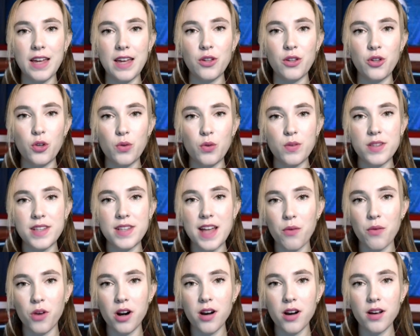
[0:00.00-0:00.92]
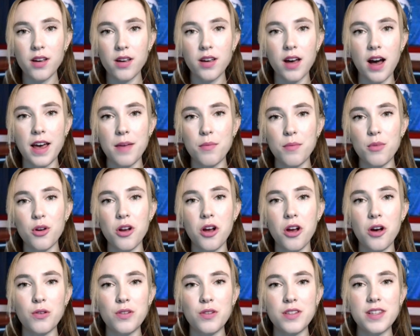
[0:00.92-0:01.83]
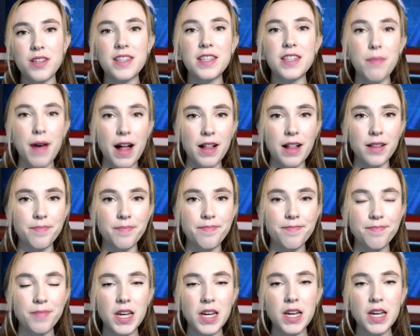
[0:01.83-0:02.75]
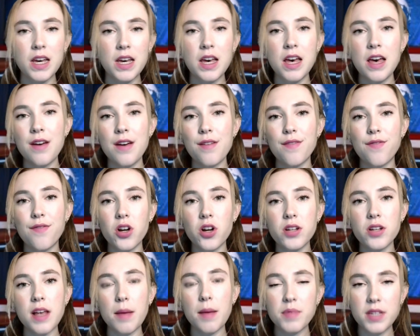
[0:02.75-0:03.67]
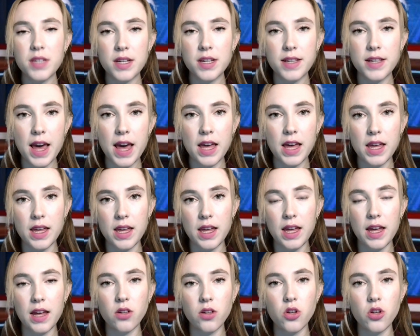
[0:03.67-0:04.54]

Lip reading: News Network. I'm your host, Sibel. First up today in